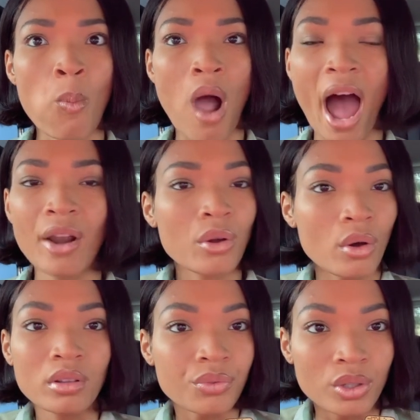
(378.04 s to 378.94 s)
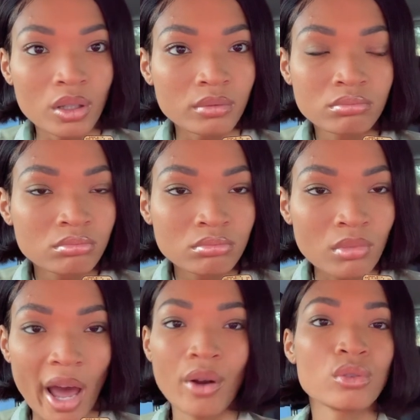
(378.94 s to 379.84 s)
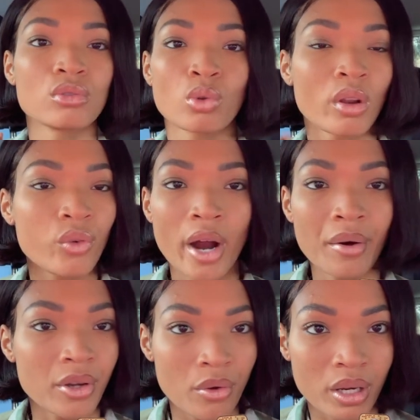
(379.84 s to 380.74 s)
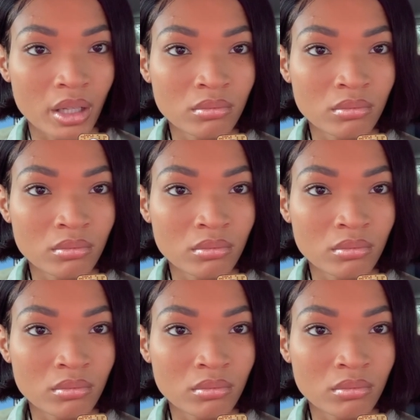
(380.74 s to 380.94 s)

I don't go to the field. I don't do twenty-four hour duty.